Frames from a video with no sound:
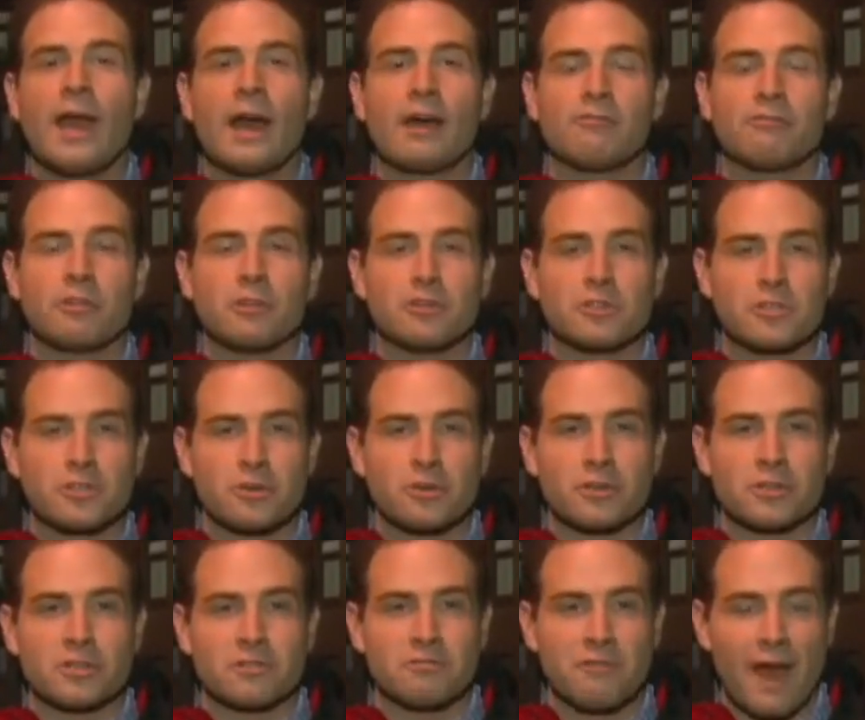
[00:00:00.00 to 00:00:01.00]
And for the
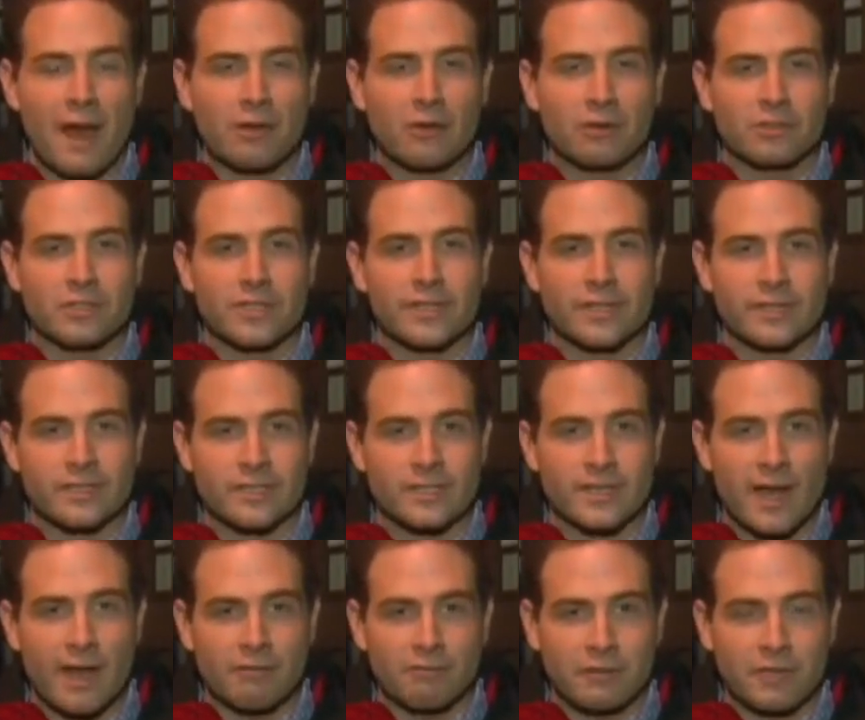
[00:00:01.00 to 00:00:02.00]
students, faculty, and
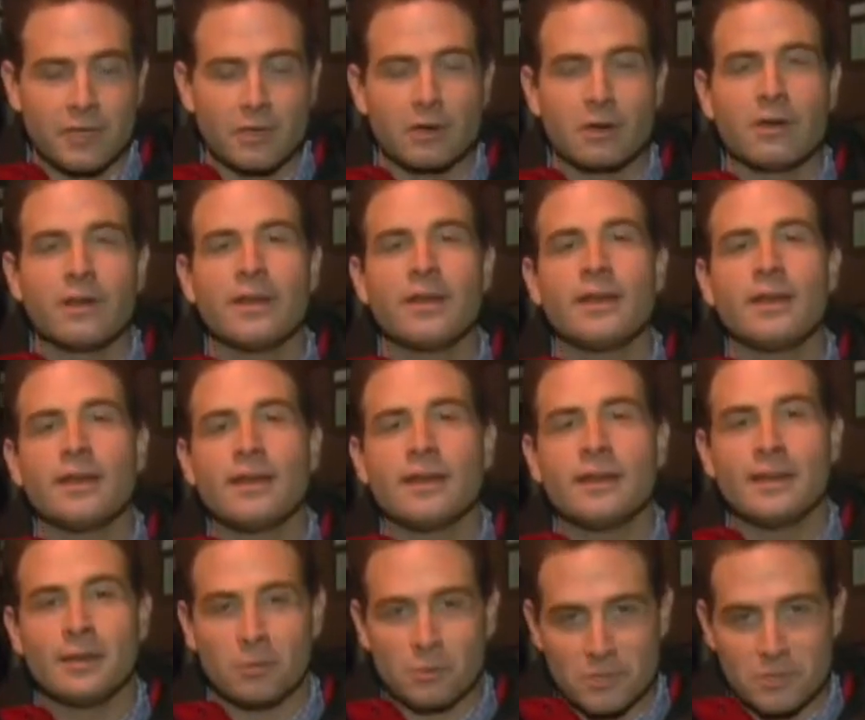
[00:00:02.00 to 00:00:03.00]
staff here,
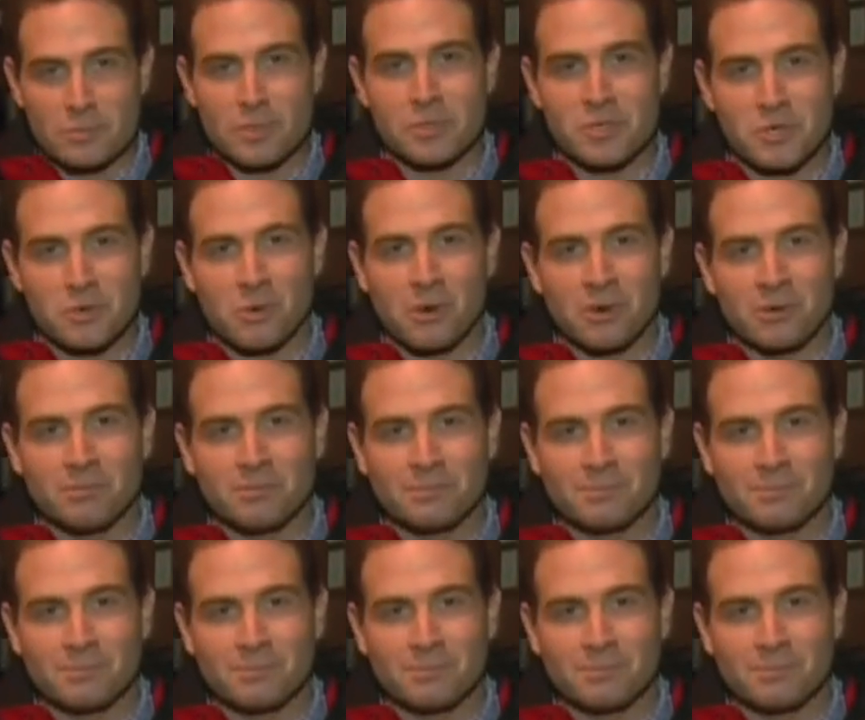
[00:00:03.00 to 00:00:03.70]
it was mutual.